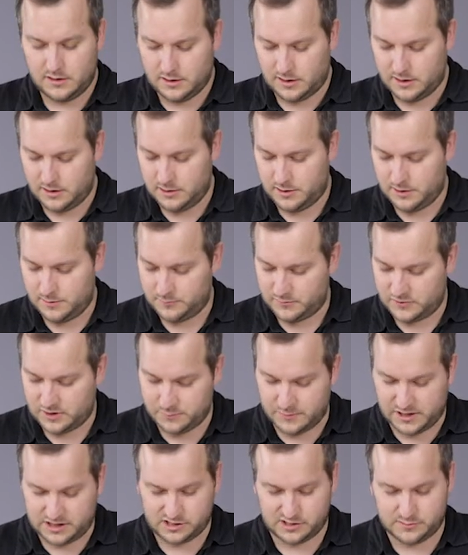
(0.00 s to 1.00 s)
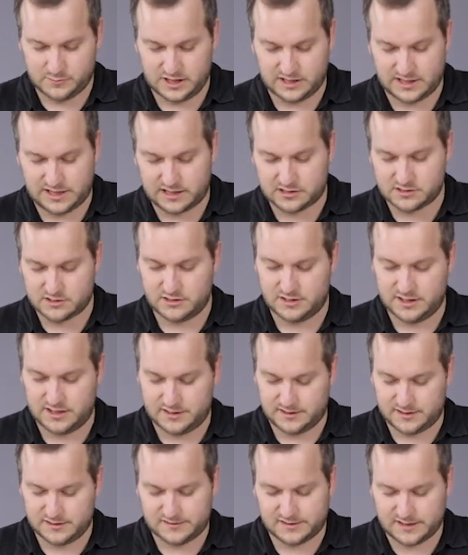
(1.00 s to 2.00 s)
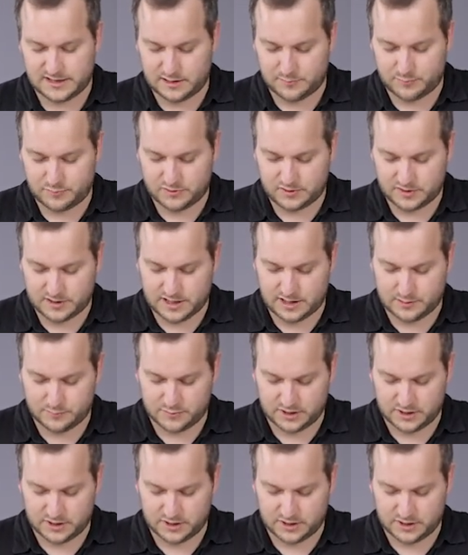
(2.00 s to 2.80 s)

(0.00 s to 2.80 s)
The measurement actually in this app can